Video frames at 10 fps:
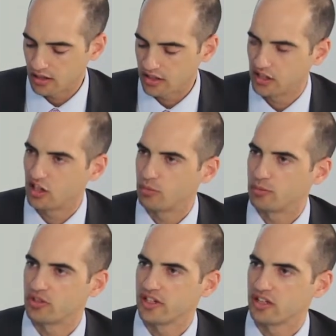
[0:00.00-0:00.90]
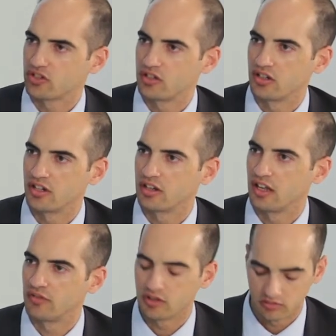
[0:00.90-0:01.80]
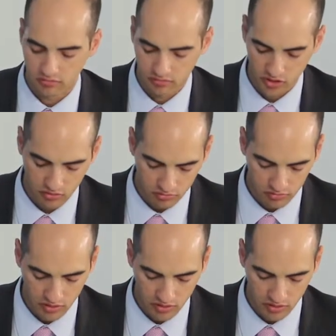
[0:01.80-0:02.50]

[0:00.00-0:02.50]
Key copy protection on another level. So